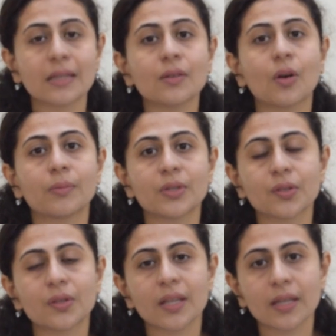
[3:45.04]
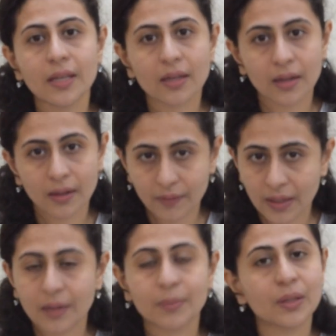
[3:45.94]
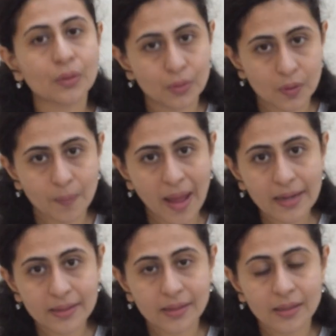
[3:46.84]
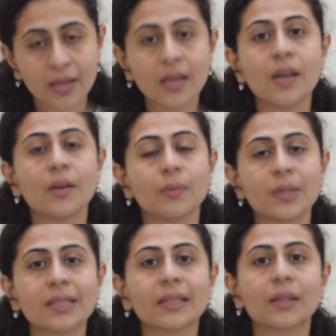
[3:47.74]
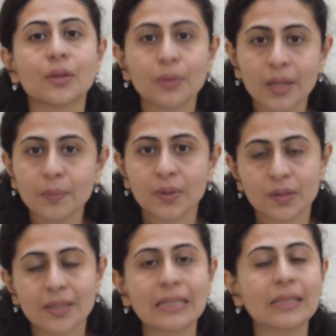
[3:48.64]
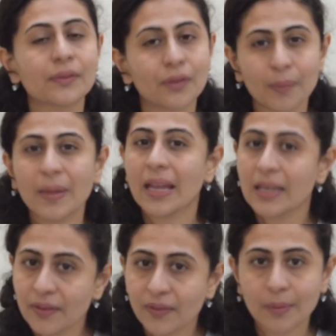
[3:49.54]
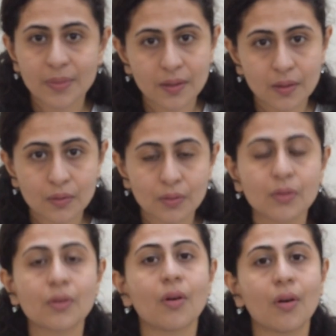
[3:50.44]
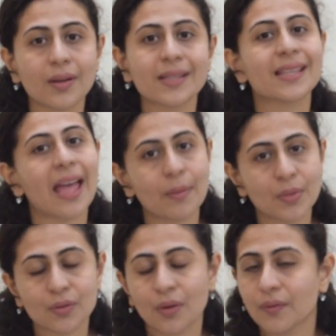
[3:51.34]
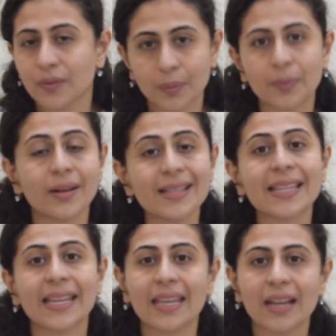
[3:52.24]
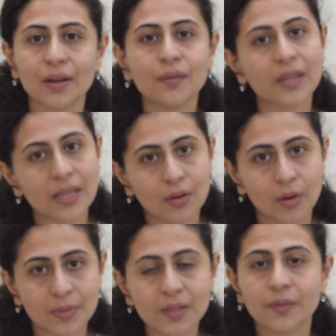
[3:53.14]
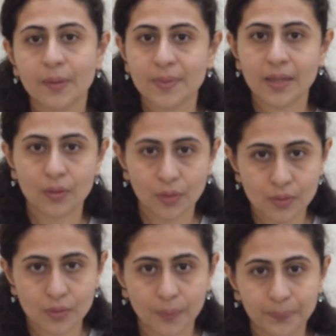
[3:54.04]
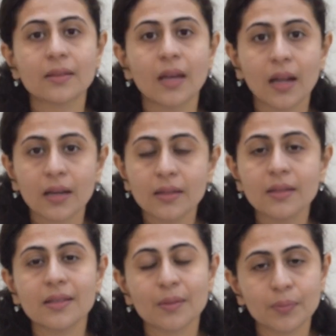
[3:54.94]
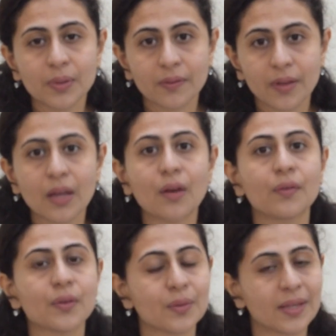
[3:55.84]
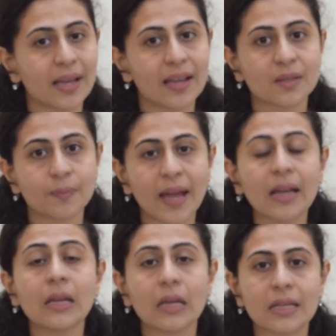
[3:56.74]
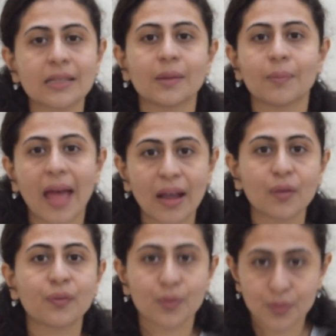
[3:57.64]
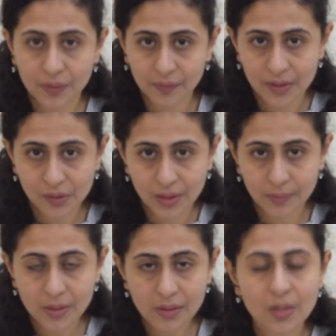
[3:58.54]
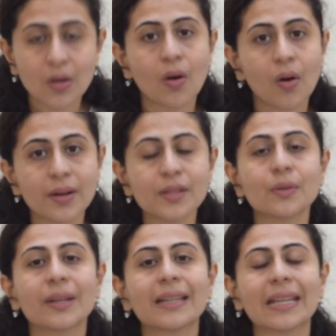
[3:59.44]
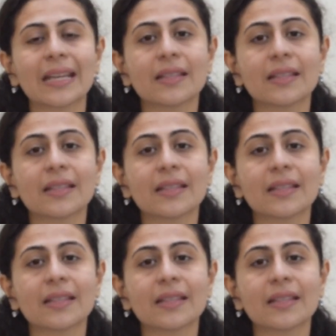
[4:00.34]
commercially available cold packs, which you can purchase from any pharmacy store or else Amazon, Flipkart, else any kind of e-commerce website also. So another simple way of using ice pack is a bag of frozen vegetables, or else you can take a